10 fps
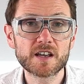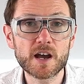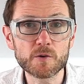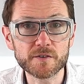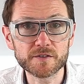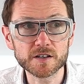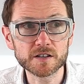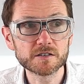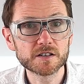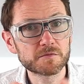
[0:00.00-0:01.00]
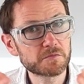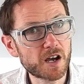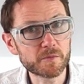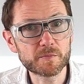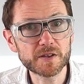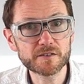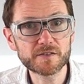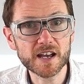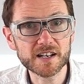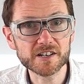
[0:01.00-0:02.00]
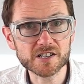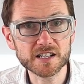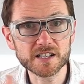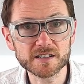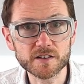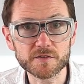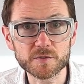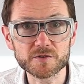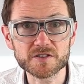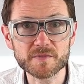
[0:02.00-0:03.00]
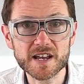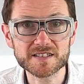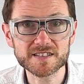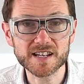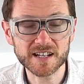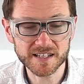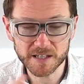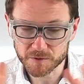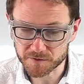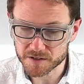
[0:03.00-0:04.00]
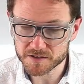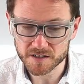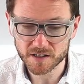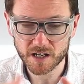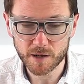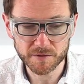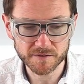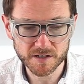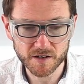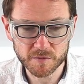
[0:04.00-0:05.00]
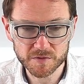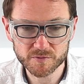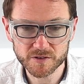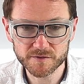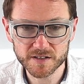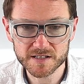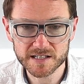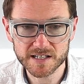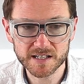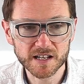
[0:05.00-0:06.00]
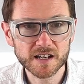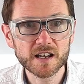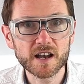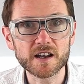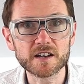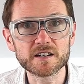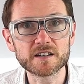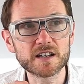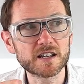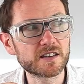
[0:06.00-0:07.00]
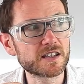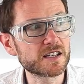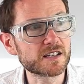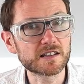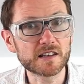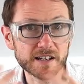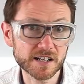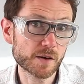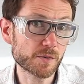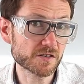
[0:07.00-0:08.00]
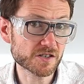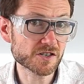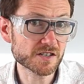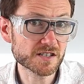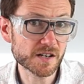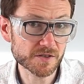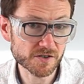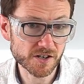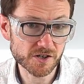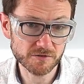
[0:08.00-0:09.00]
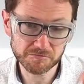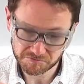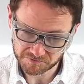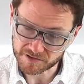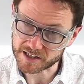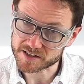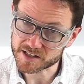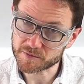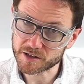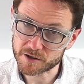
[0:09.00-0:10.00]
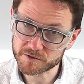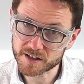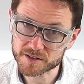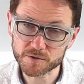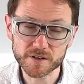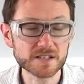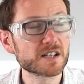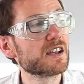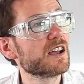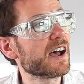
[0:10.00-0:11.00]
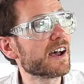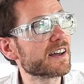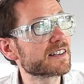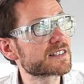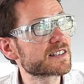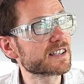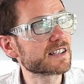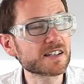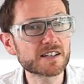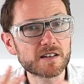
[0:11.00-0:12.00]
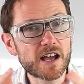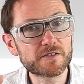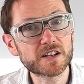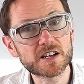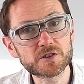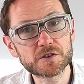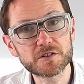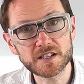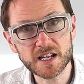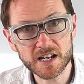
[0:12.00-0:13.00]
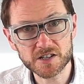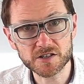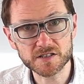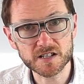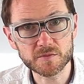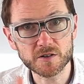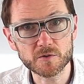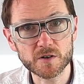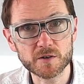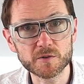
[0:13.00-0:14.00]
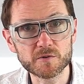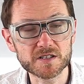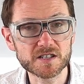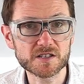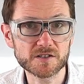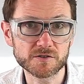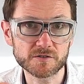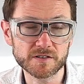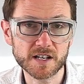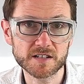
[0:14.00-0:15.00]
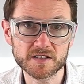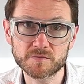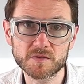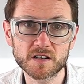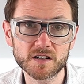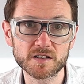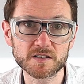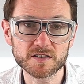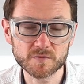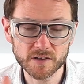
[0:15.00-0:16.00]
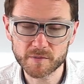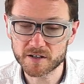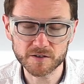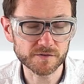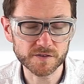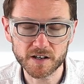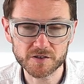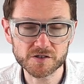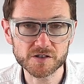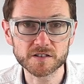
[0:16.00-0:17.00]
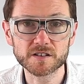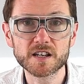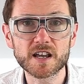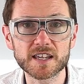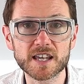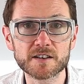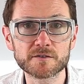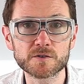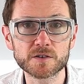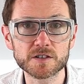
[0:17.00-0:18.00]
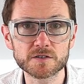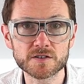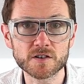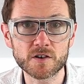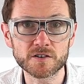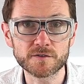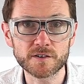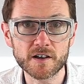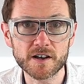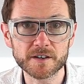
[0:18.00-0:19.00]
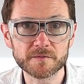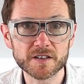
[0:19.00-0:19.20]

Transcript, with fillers: However, I'm a big fan actually of the Bruce Mattson technique. We've used it a couple of times previously uh, in the lighting up oxygen demonstration links down below, as always, and the Avogadro in Action demo, where we wanted to create some uh, small amount of hydrogen, again, for use on the fly.